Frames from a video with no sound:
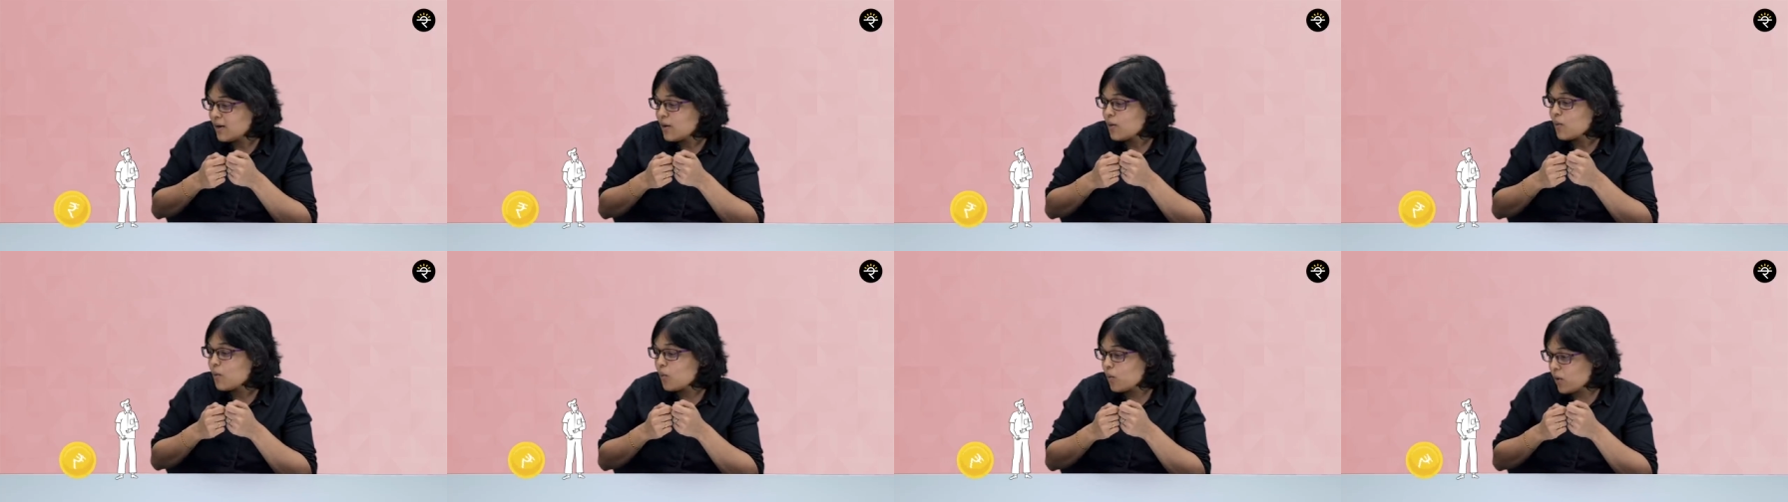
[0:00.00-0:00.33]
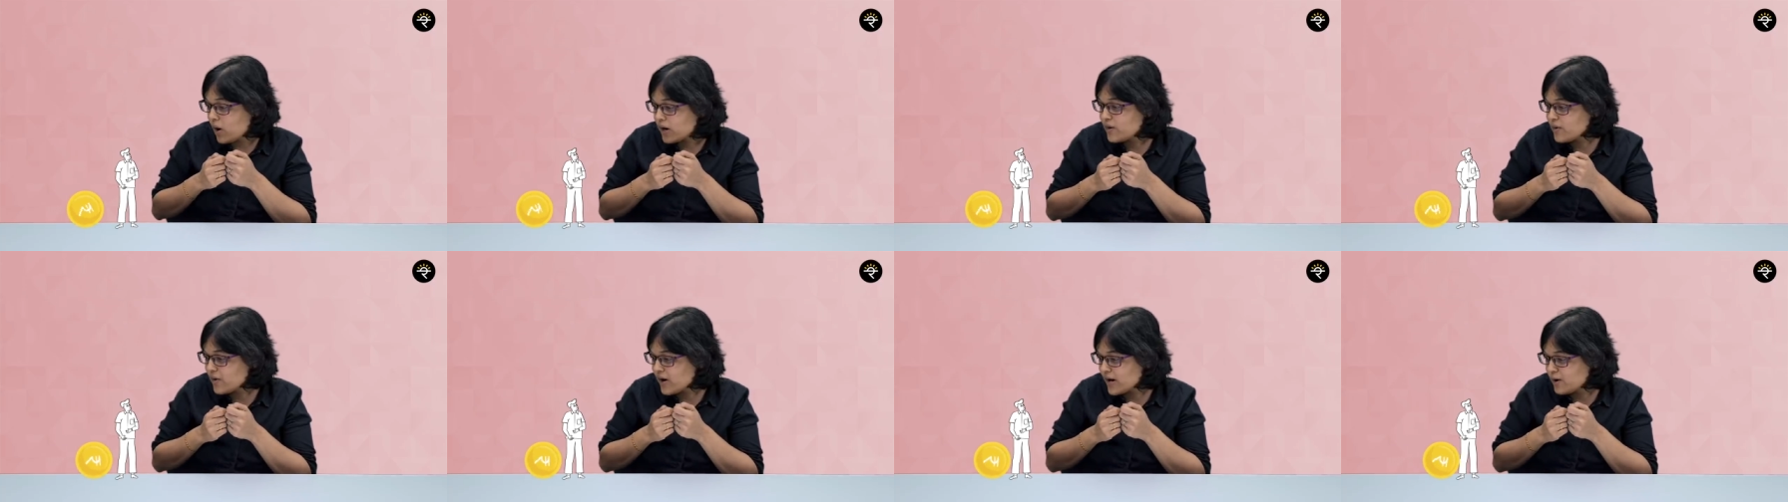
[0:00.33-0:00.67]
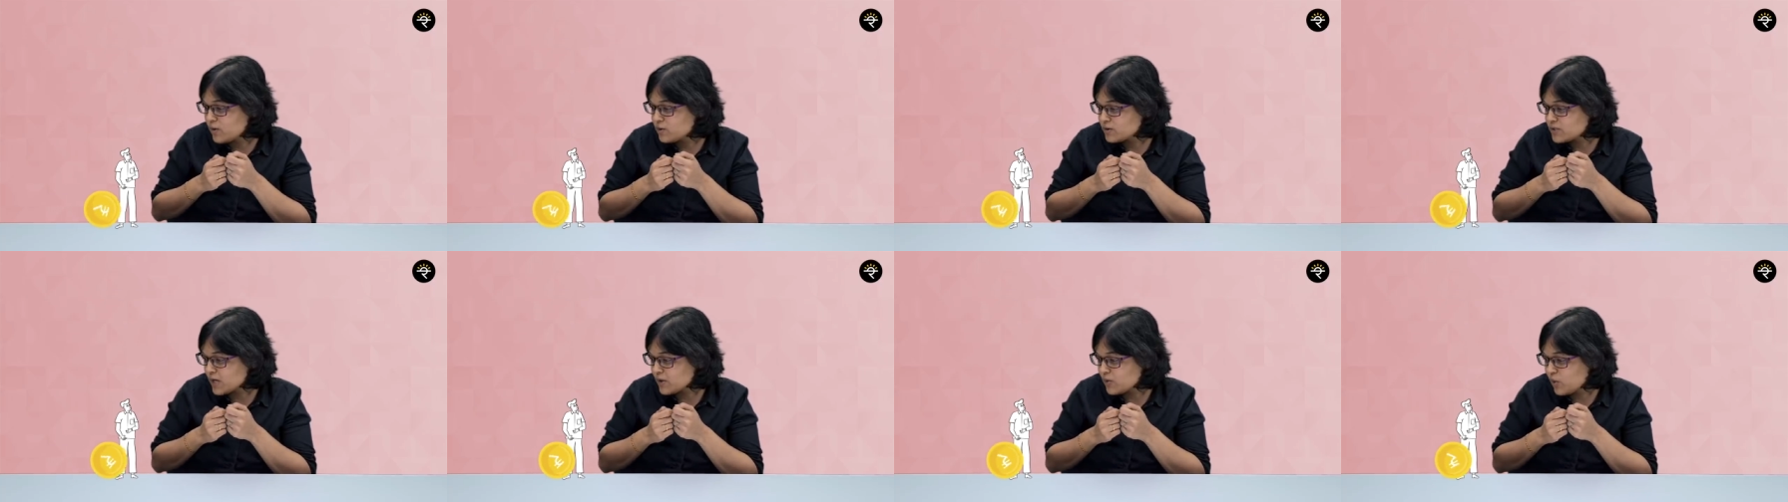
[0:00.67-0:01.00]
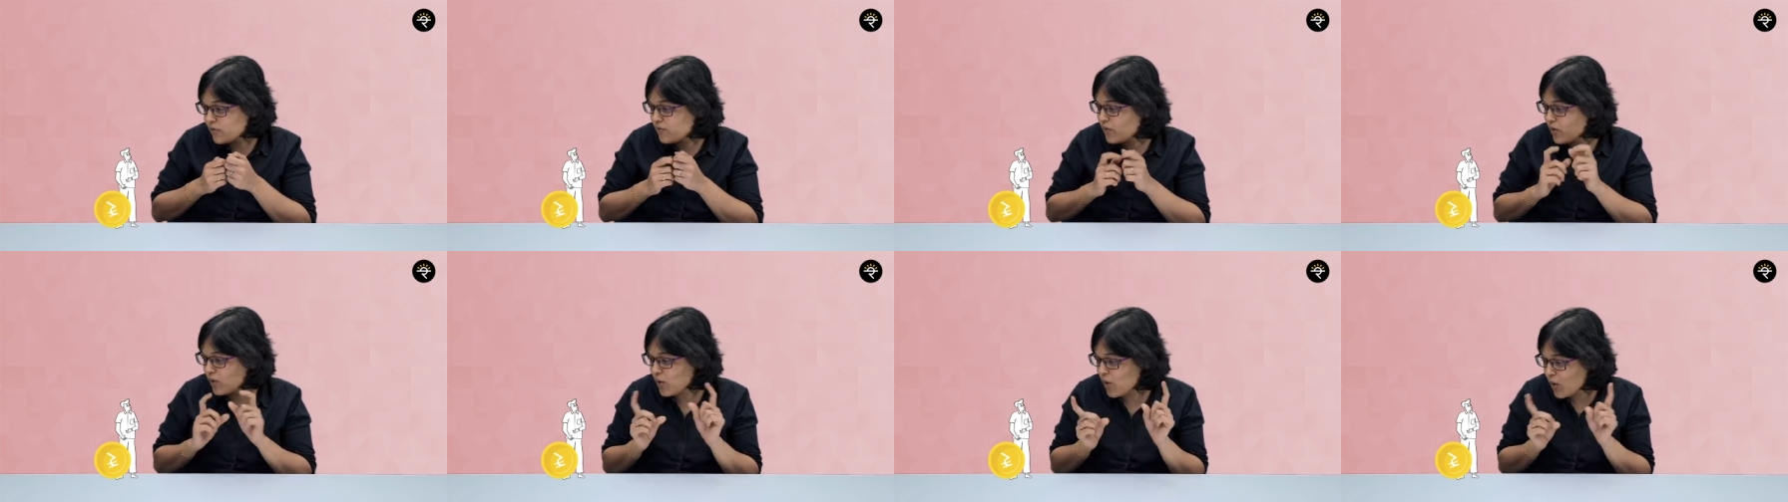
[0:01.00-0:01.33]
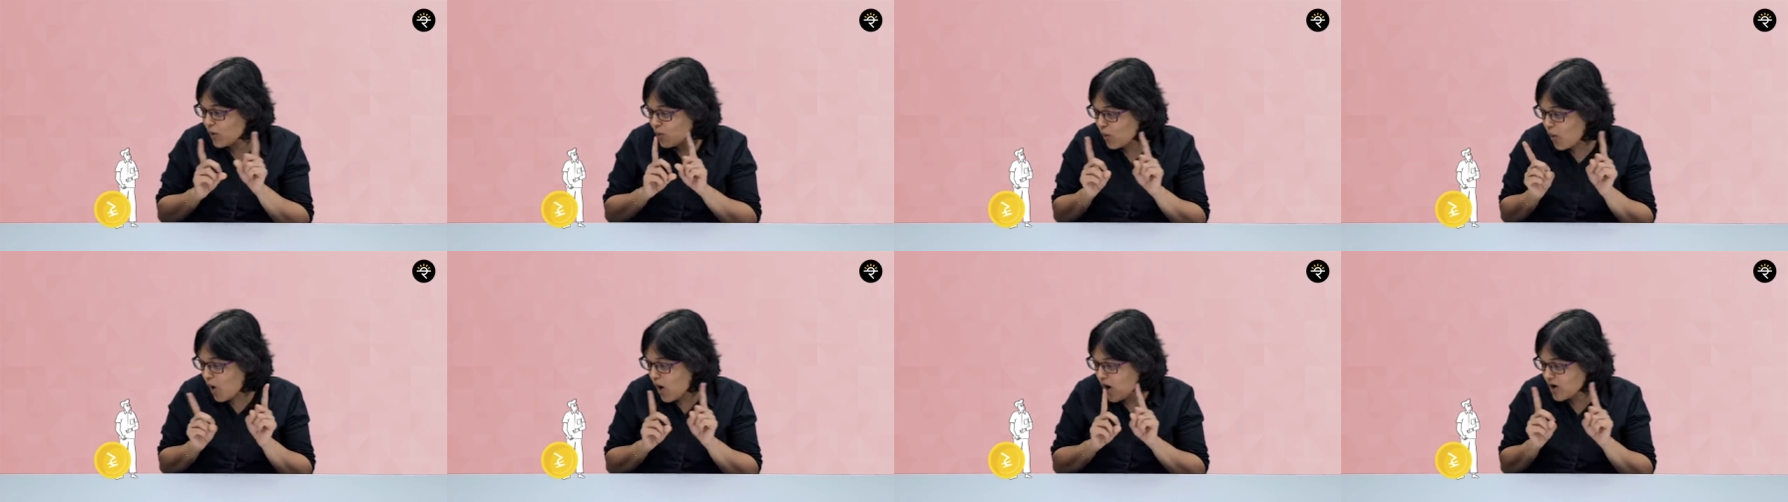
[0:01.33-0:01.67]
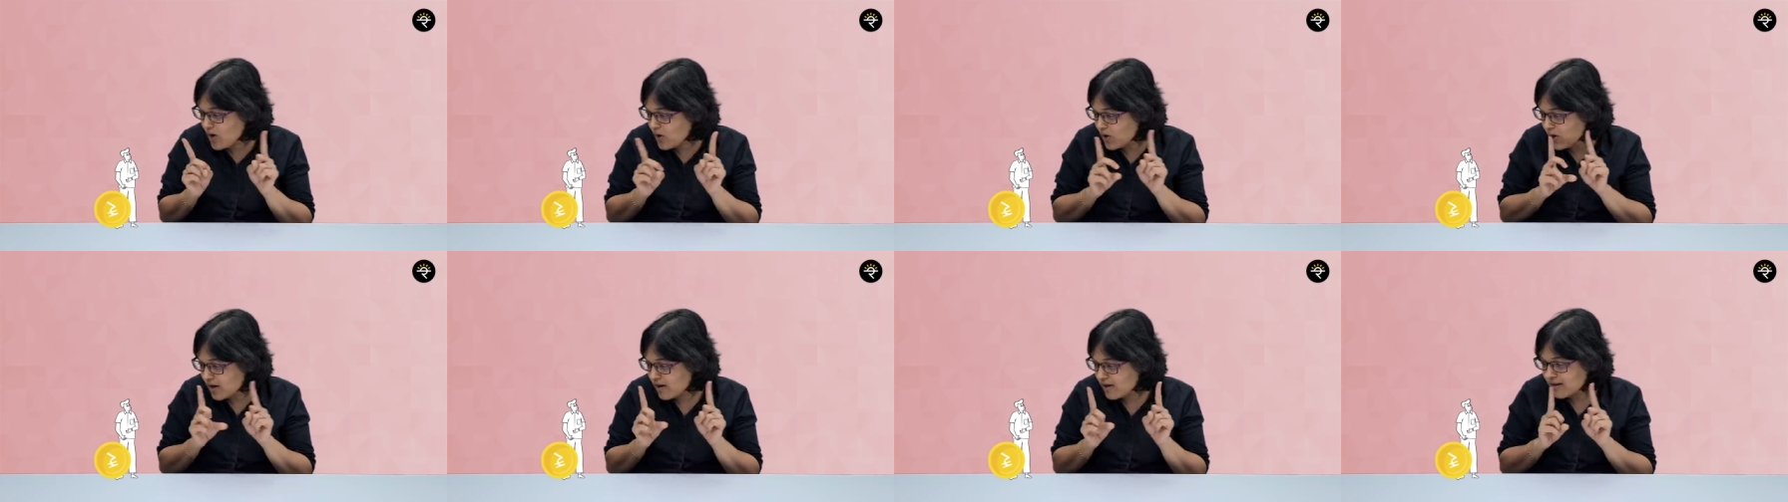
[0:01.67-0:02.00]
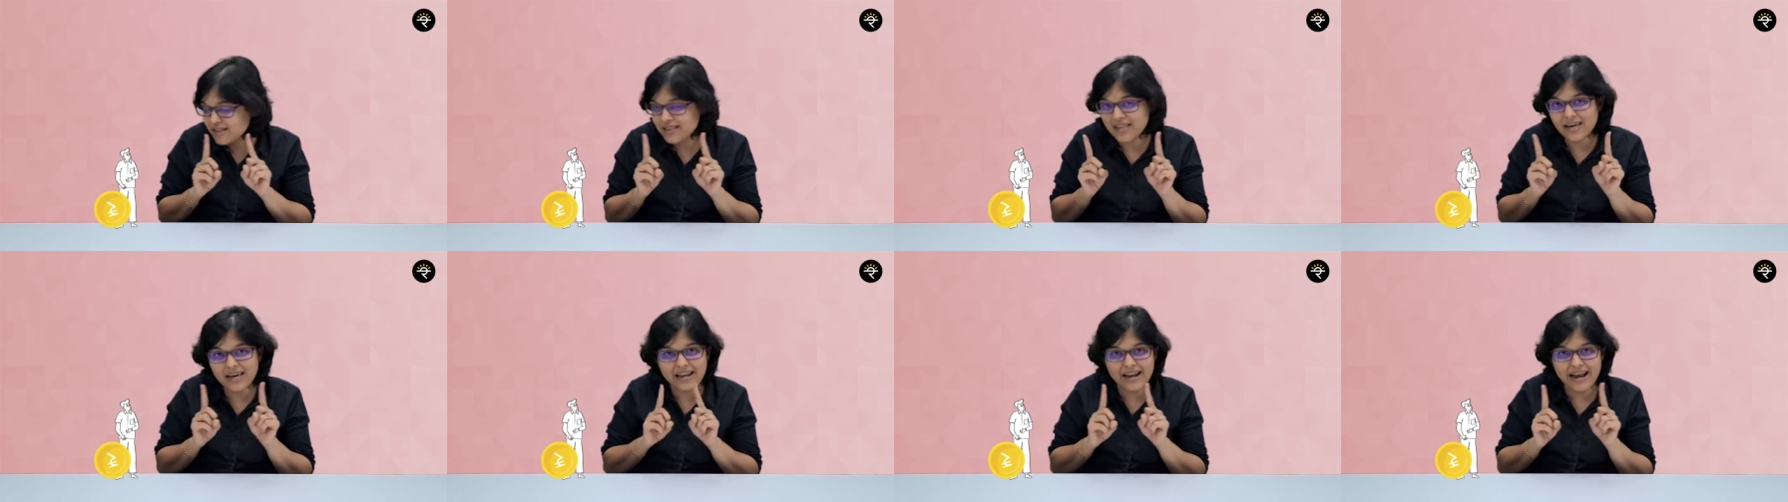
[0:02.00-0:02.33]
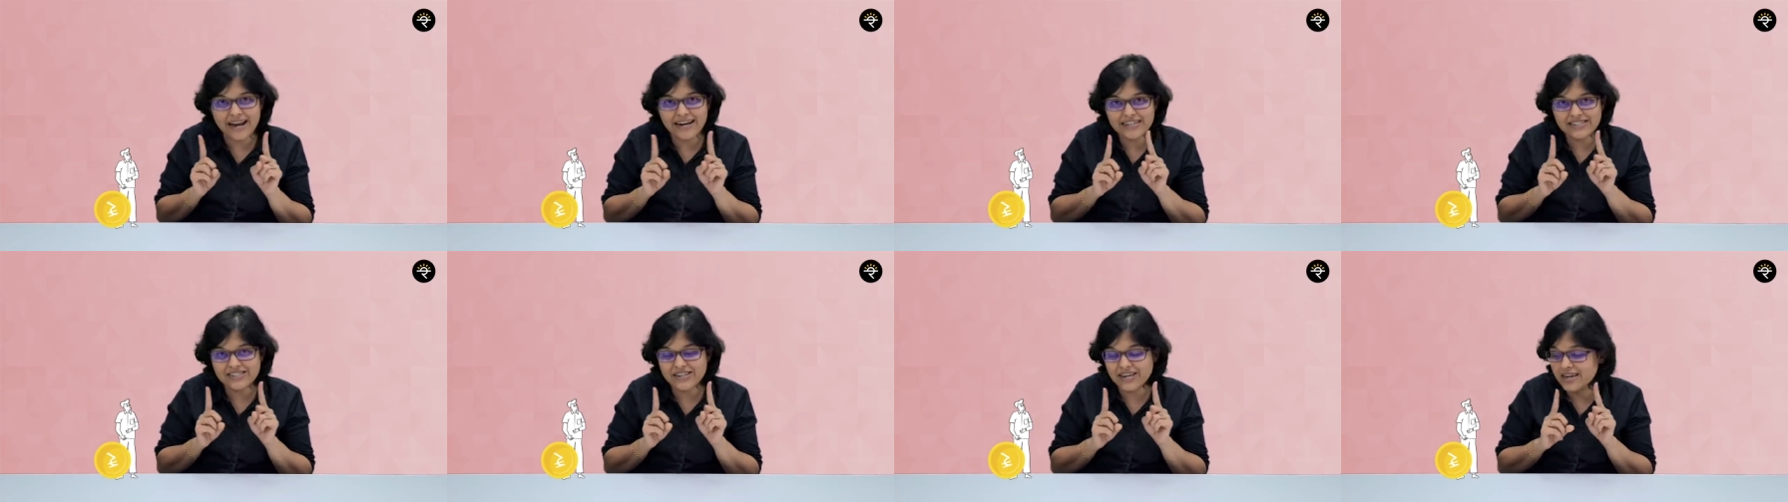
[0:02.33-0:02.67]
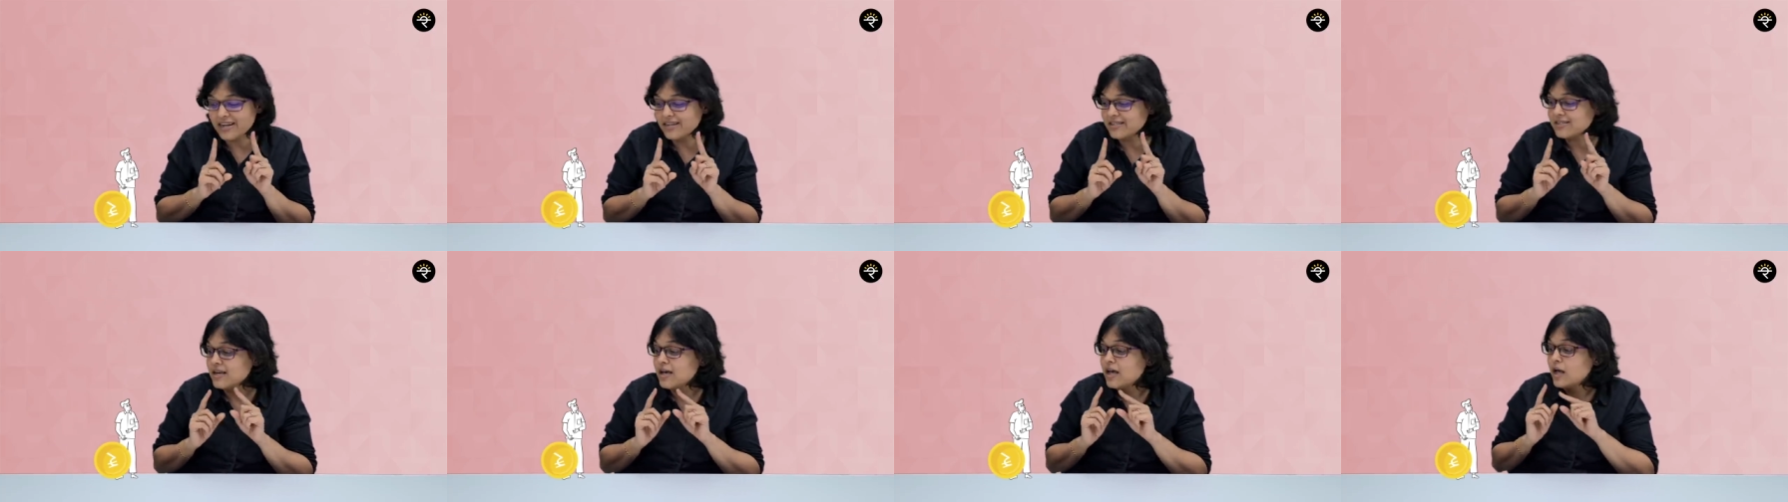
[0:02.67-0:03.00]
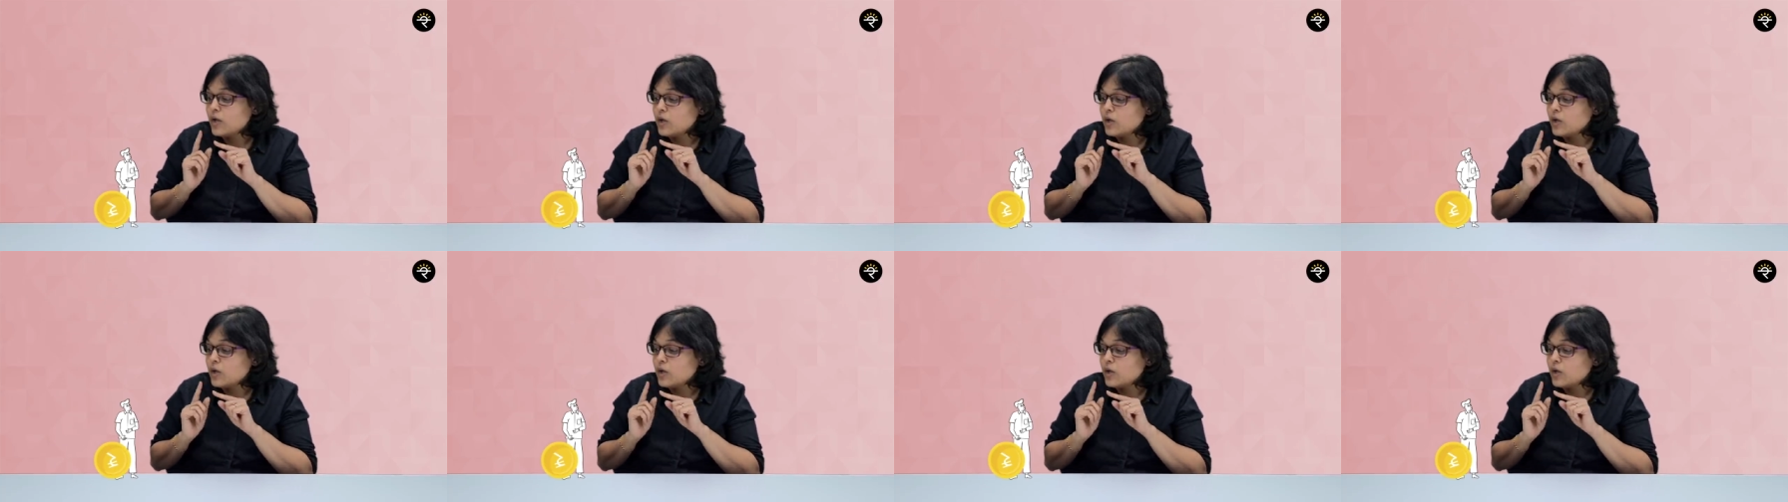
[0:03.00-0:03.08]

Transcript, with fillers: what you can do, Chandu, if you don't want the right shares,